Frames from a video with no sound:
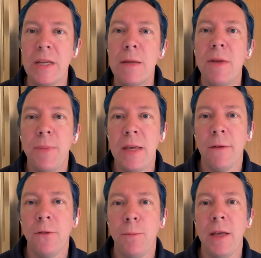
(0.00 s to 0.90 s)

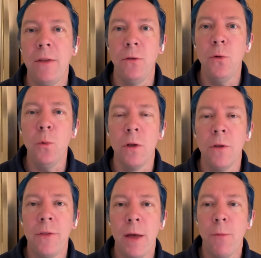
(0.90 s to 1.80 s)
eBPF based
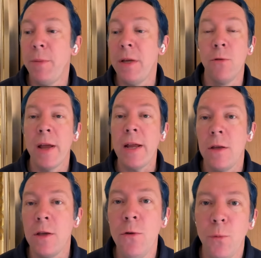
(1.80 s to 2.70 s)
tools that would be great
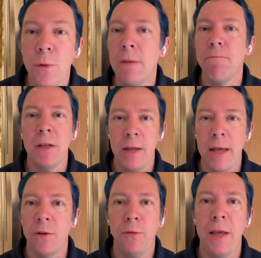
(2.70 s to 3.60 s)
to use within
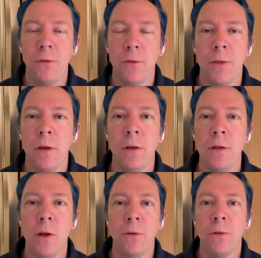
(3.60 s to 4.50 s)
container space or the
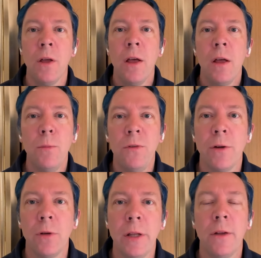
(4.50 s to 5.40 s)
you know just
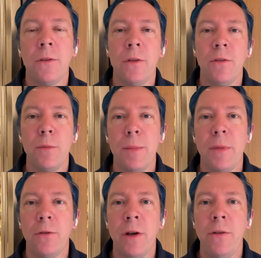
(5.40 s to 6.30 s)
general Linux system
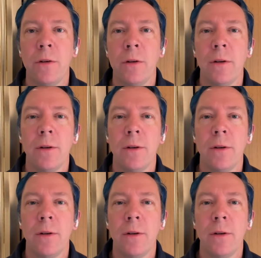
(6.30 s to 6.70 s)
administration?